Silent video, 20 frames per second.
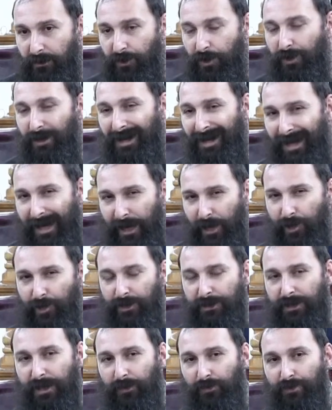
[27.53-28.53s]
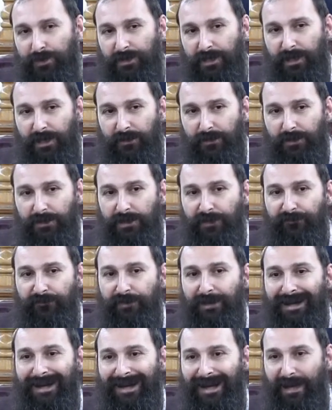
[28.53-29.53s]
Not layers, I would say there's
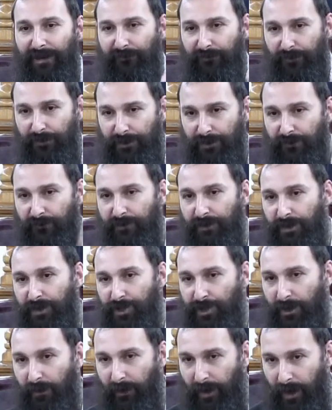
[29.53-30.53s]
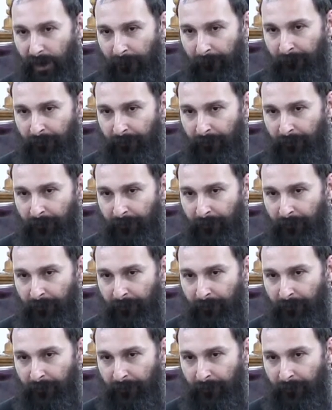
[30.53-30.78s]
different levels of the neshama.